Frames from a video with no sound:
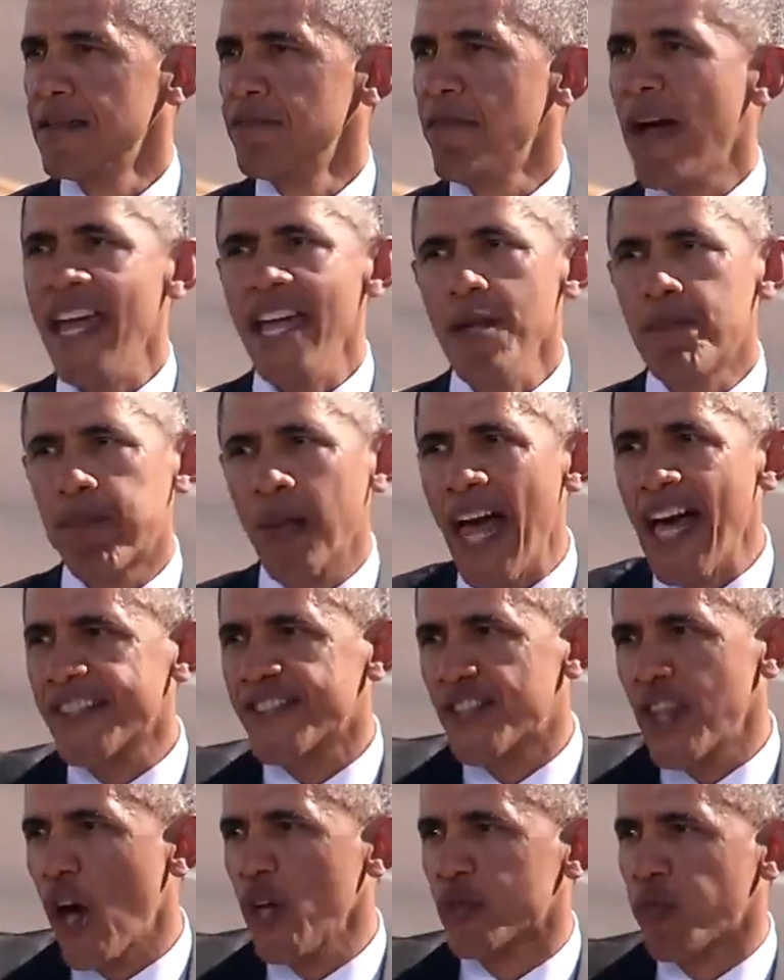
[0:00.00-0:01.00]
May He
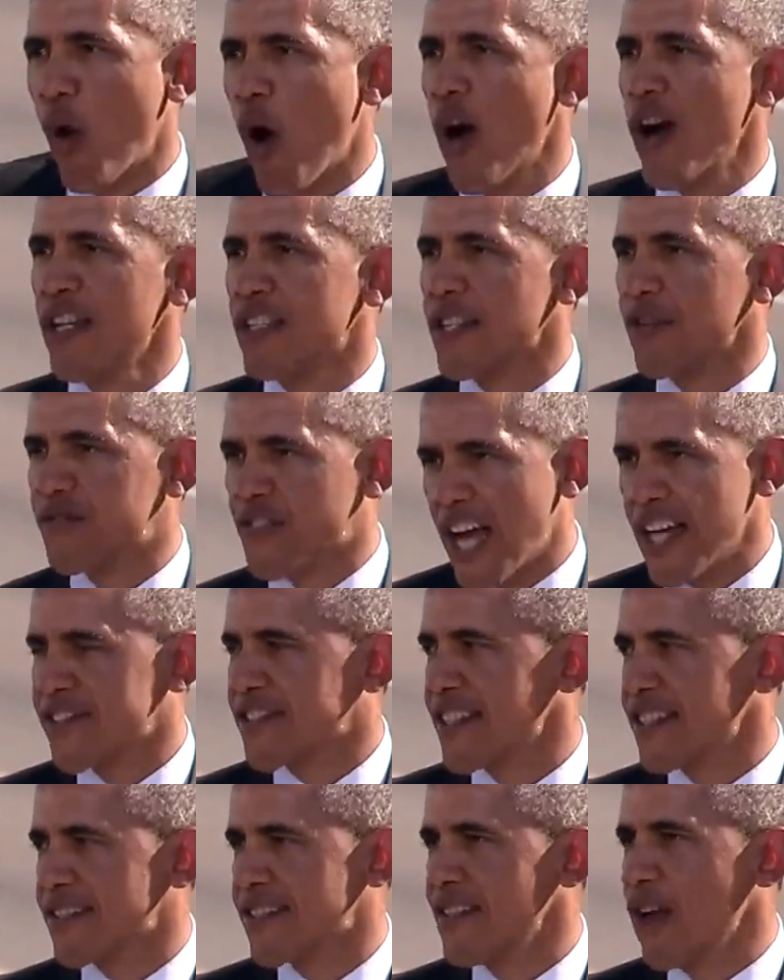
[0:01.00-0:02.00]
bless those warriors of
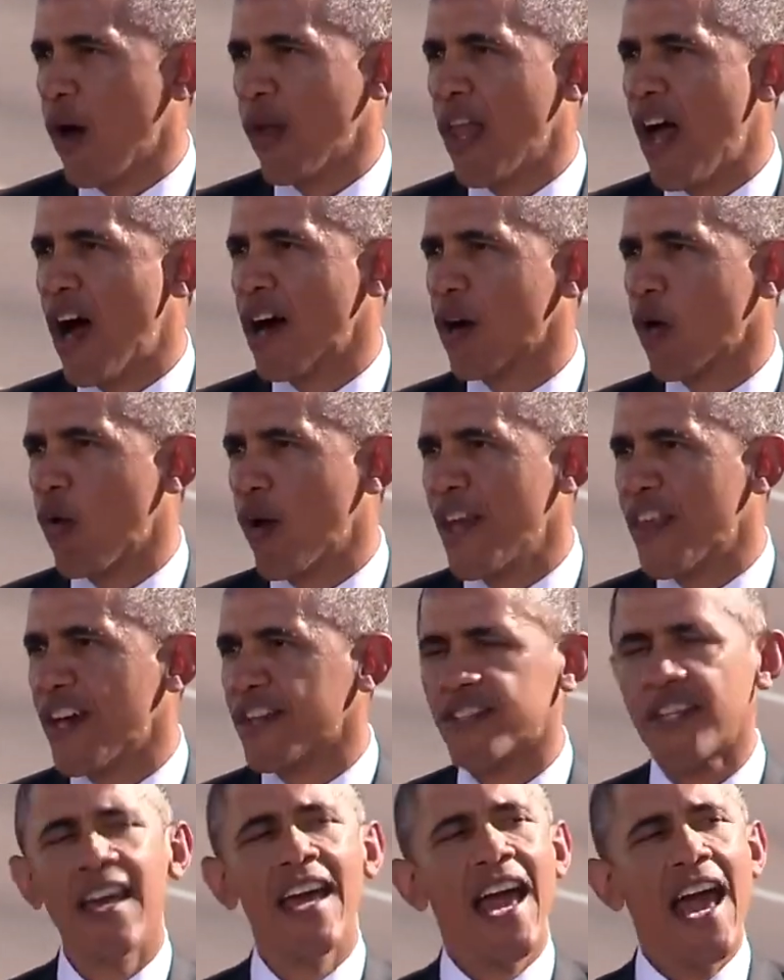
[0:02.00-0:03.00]
justice no longer with
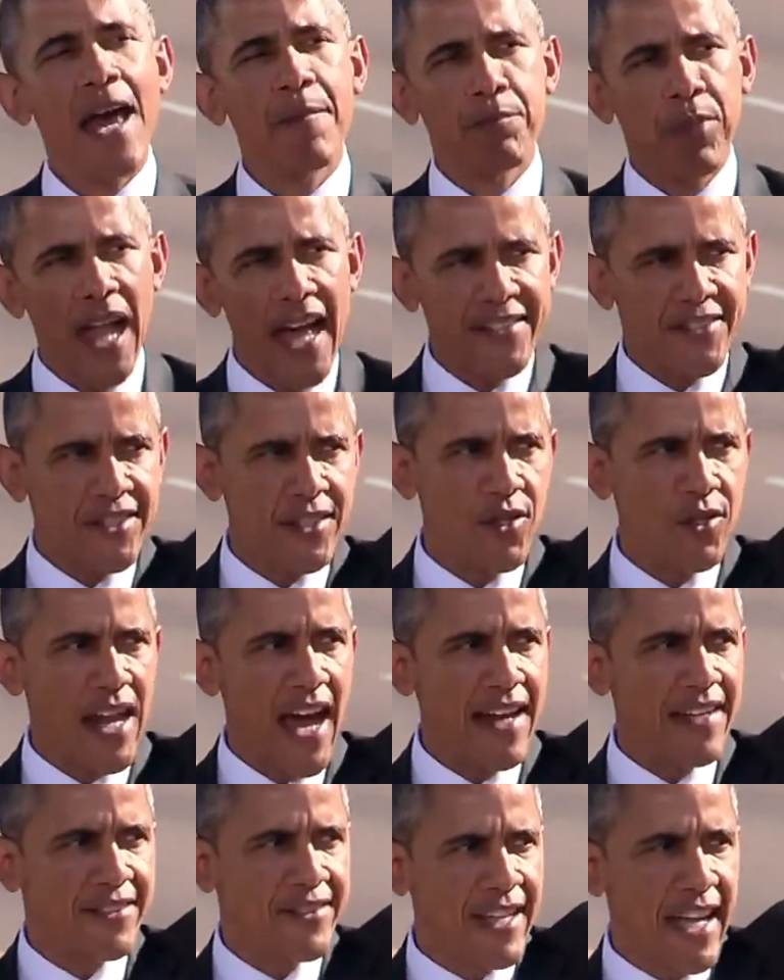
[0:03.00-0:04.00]
us, and bless the
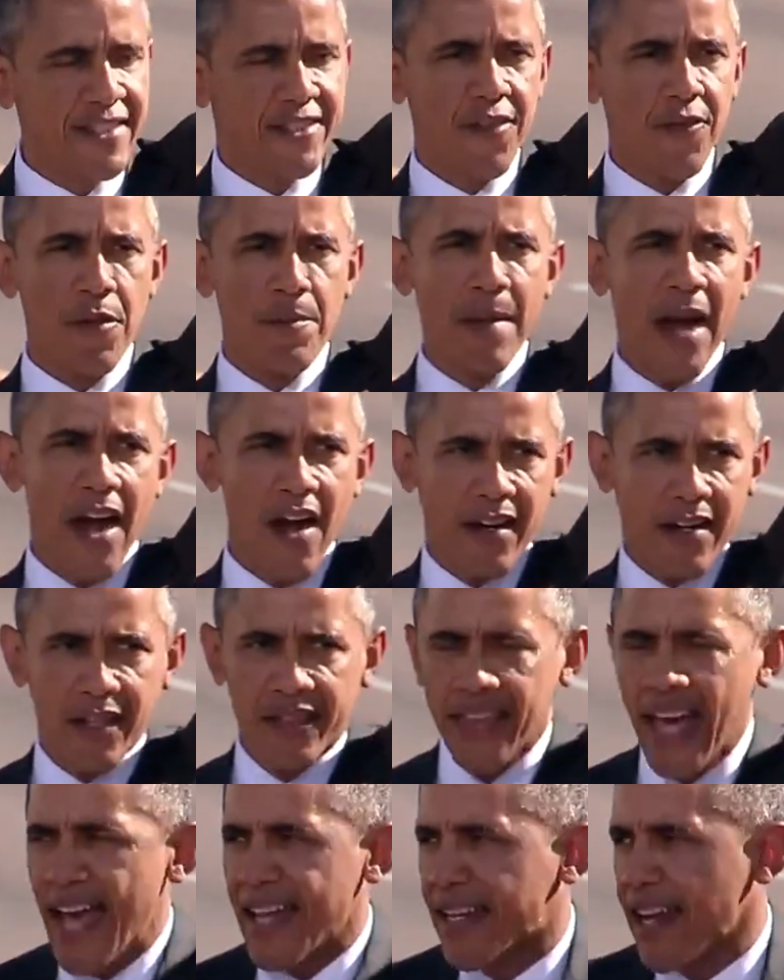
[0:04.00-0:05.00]
United States of America.
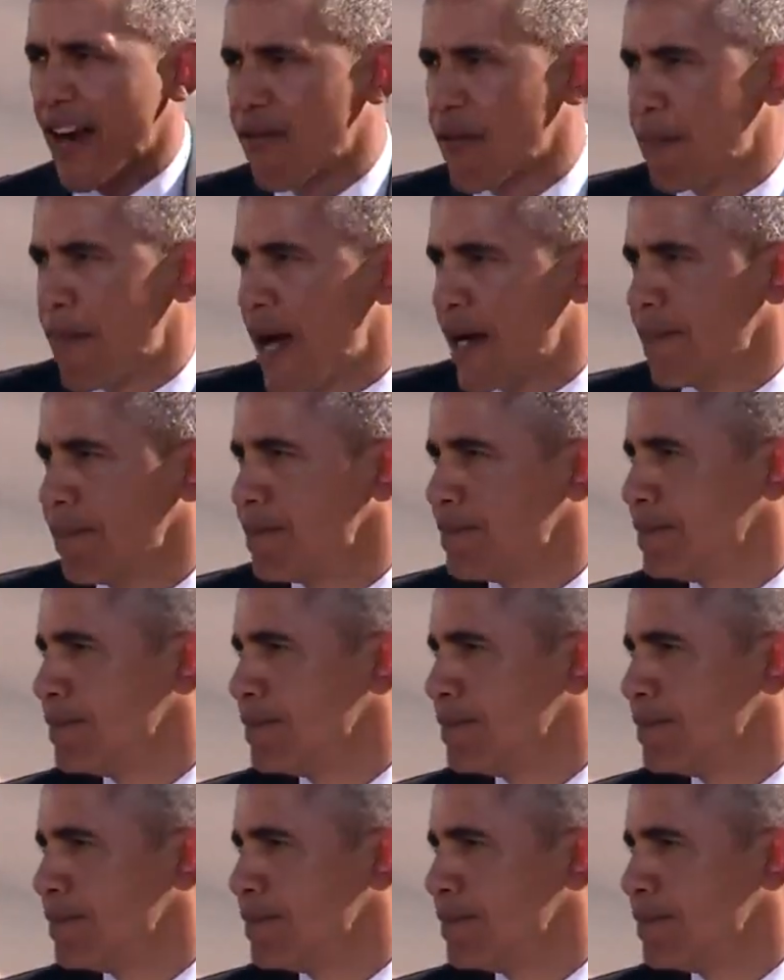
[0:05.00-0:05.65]
Thank you, everybody.